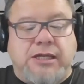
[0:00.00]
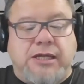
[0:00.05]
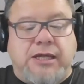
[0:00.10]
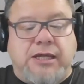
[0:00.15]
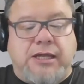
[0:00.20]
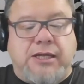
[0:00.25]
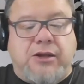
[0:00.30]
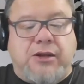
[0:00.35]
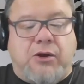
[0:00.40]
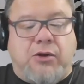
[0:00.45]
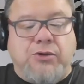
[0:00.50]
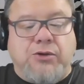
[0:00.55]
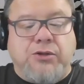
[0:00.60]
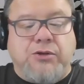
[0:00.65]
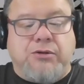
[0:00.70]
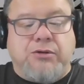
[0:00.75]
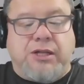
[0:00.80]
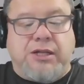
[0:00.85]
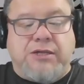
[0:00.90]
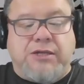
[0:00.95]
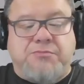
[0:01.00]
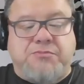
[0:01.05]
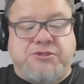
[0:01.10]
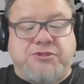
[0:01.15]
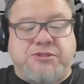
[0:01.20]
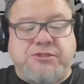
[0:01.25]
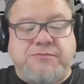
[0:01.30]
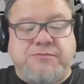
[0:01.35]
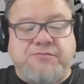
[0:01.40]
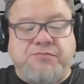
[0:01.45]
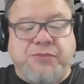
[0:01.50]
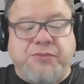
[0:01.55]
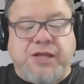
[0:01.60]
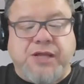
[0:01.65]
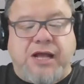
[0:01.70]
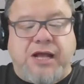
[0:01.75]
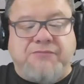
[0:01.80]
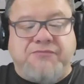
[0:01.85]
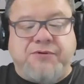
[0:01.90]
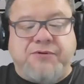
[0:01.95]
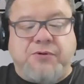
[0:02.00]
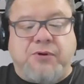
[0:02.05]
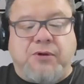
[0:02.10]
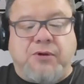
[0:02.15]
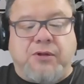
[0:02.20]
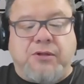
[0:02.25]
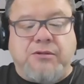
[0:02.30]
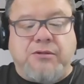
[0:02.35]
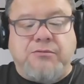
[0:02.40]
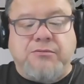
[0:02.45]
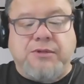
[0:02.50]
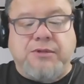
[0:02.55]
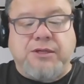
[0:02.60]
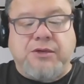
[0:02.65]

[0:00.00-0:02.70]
and on your lips. After all,